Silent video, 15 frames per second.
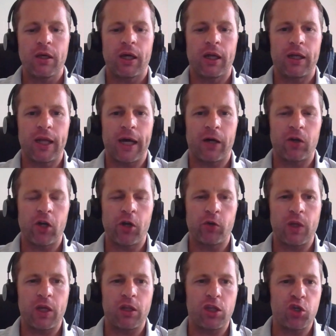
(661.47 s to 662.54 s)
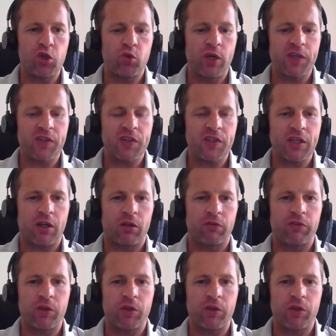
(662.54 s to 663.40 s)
and download their new SSL